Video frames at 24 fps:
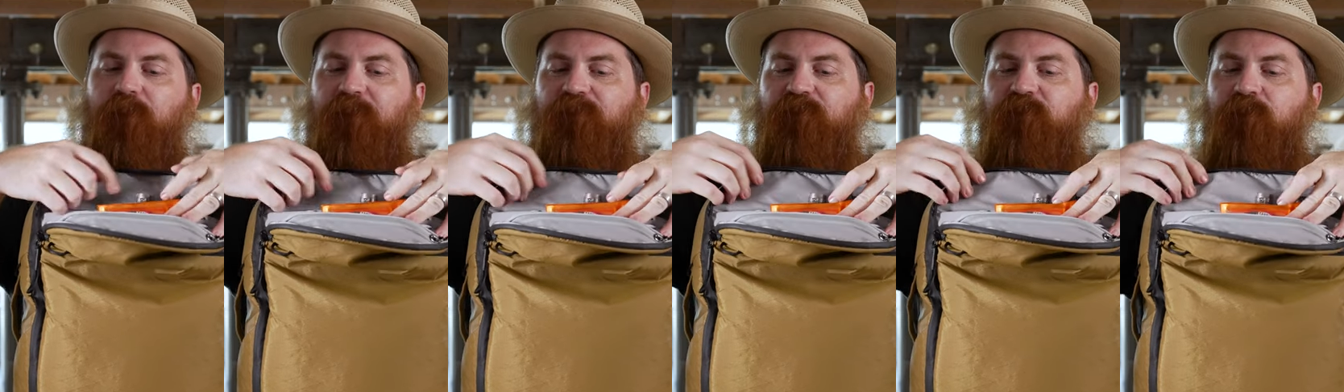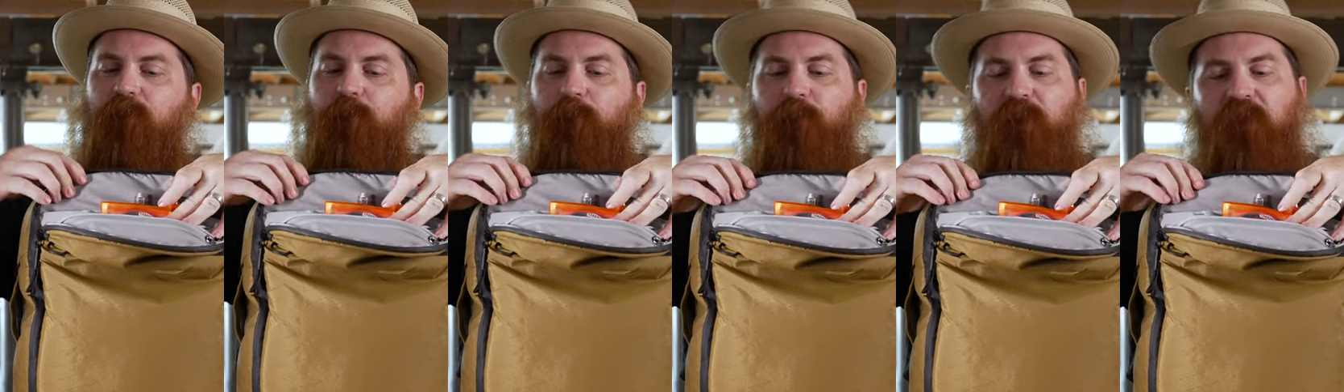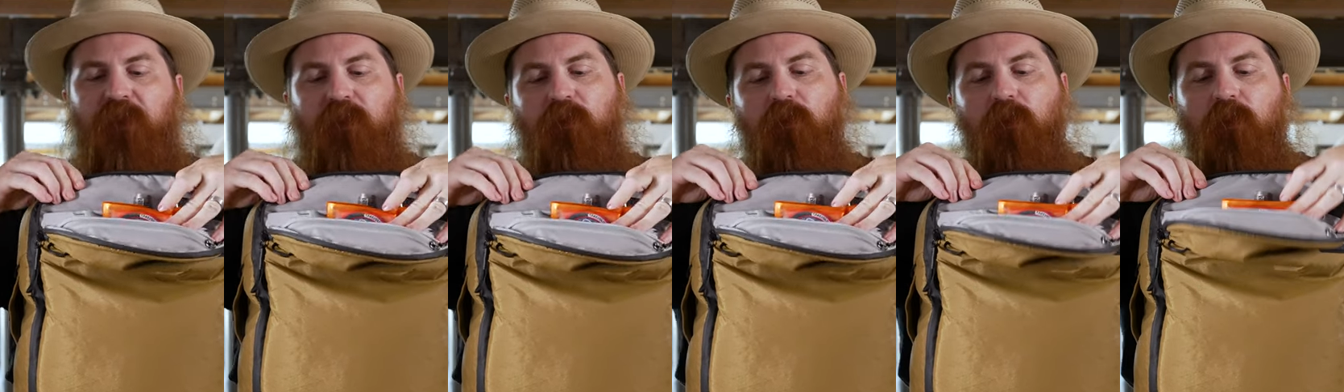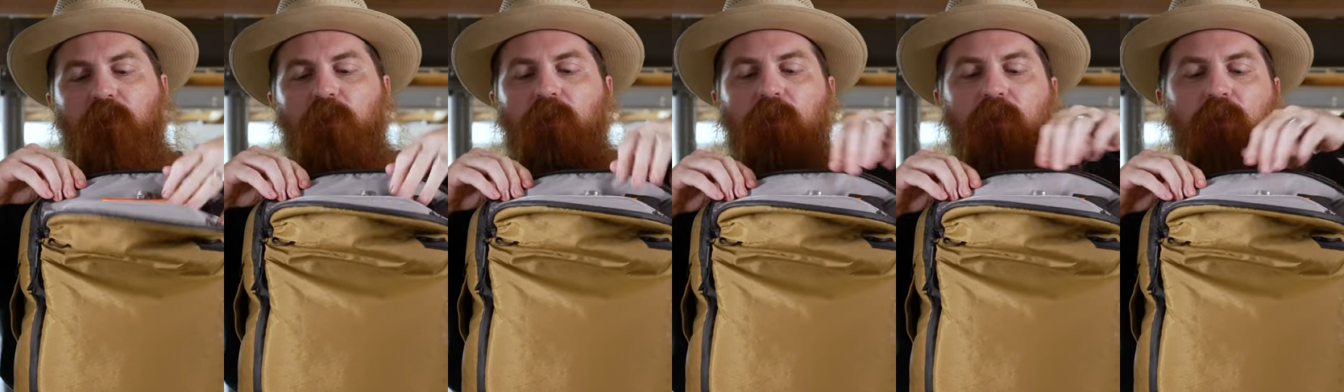That's the
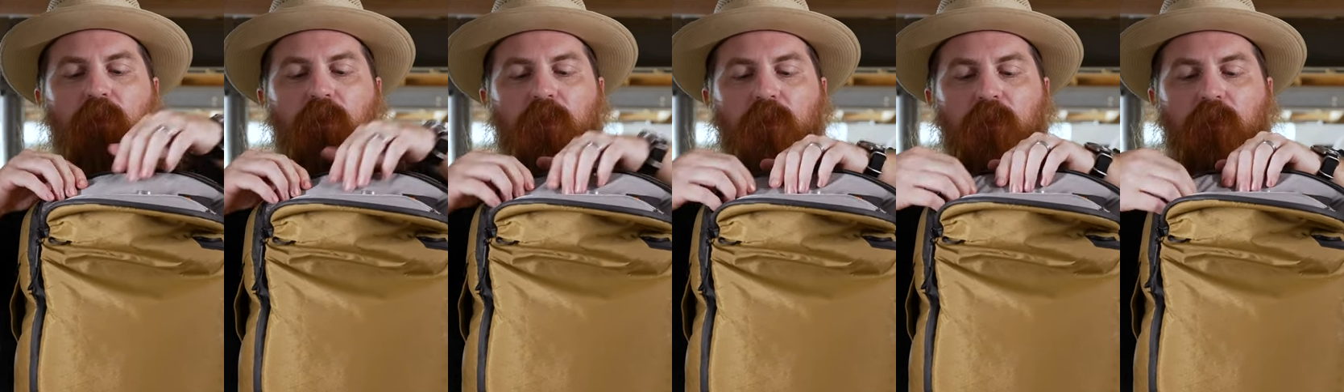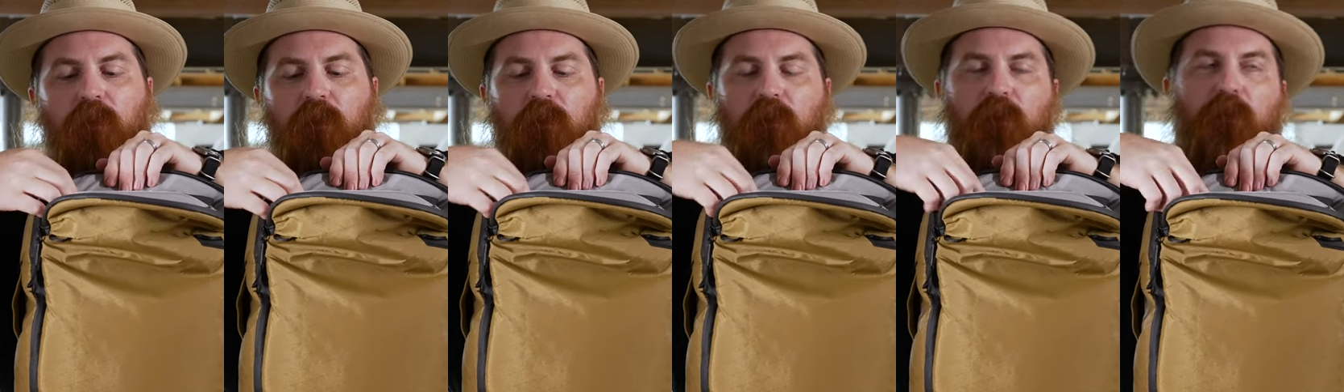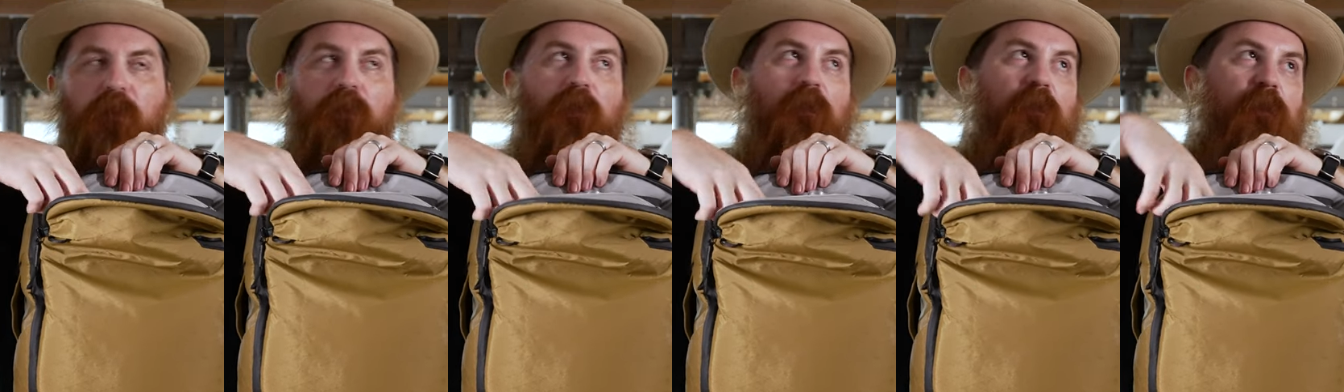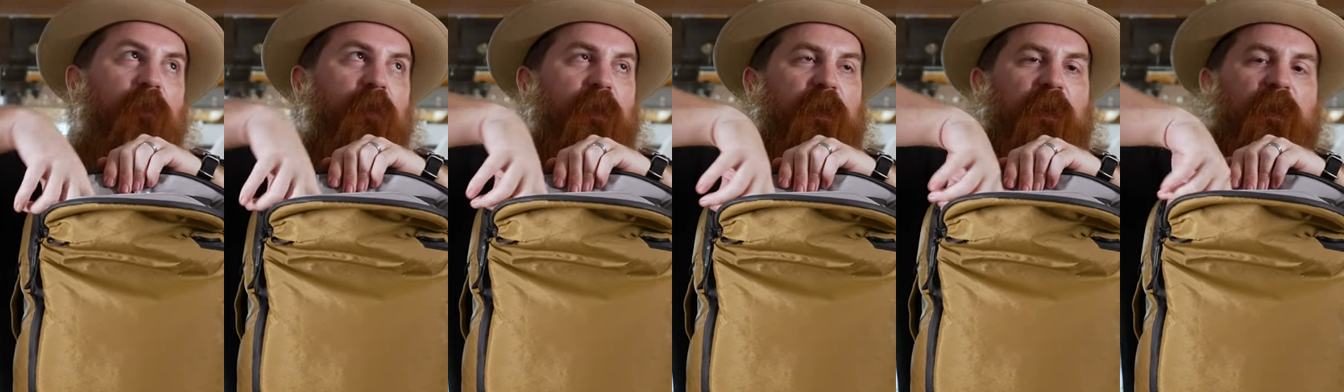Beagle.
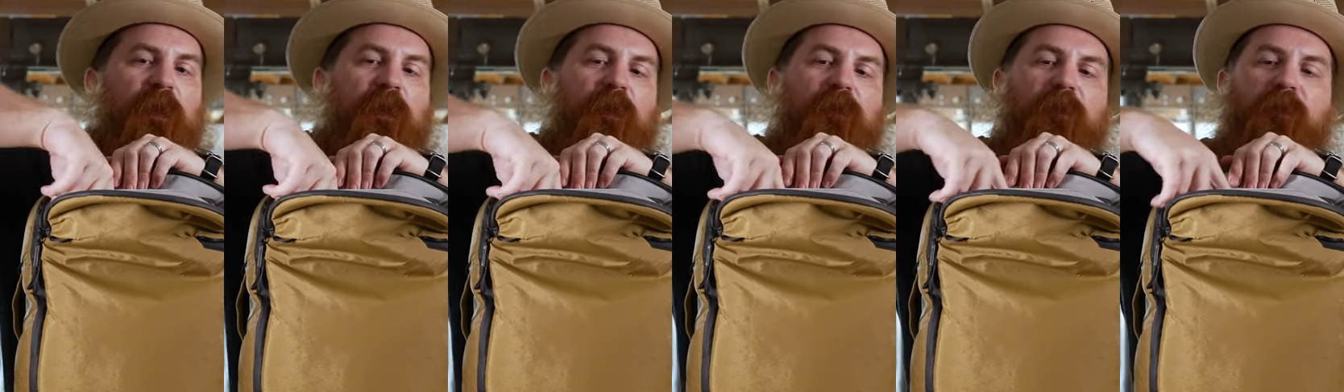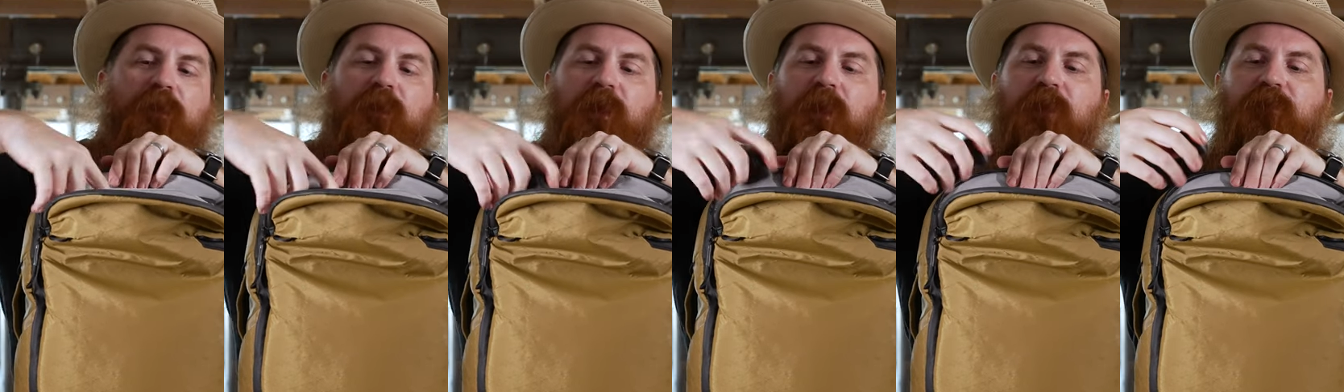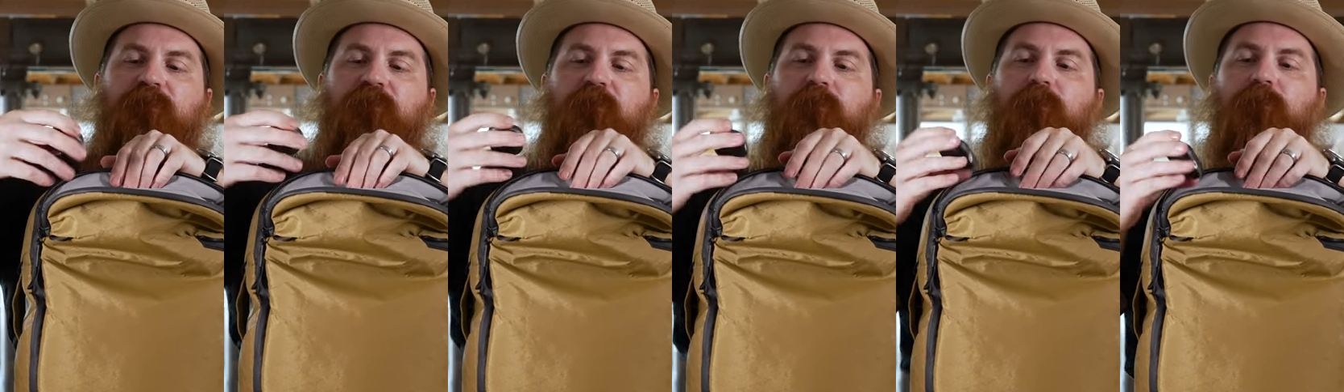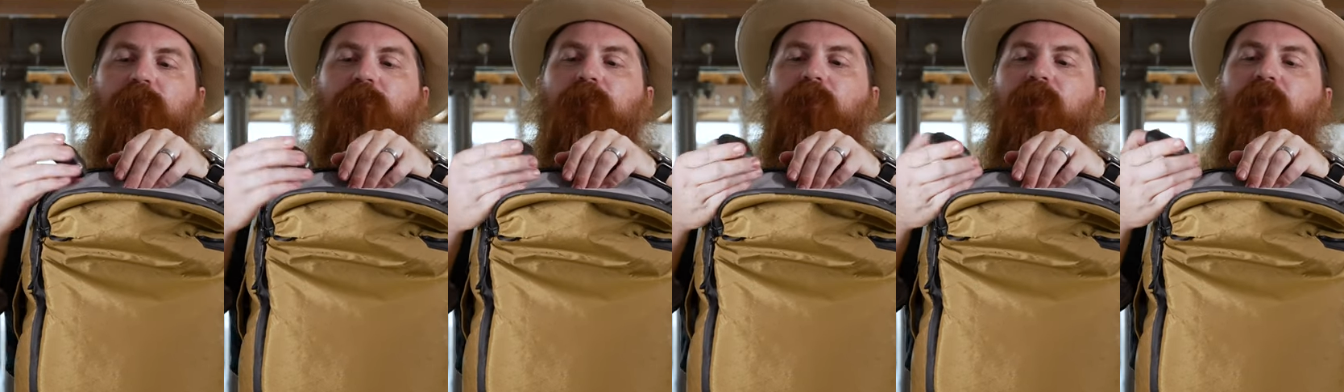And I got
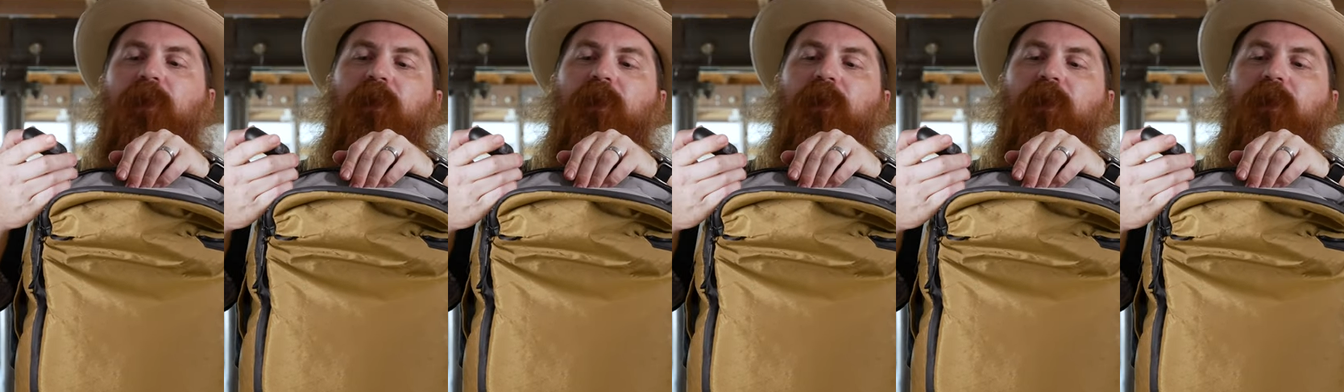some